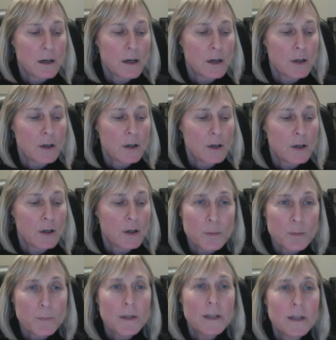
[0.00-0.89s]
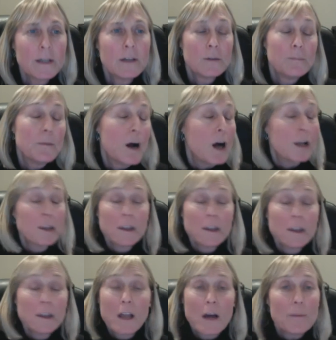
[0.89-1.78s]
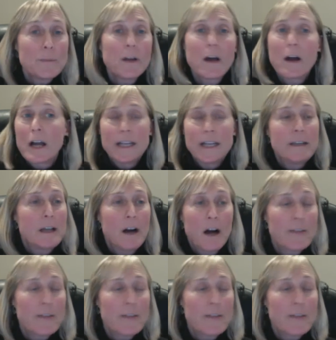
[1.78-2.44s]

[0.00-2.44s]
group, alumni,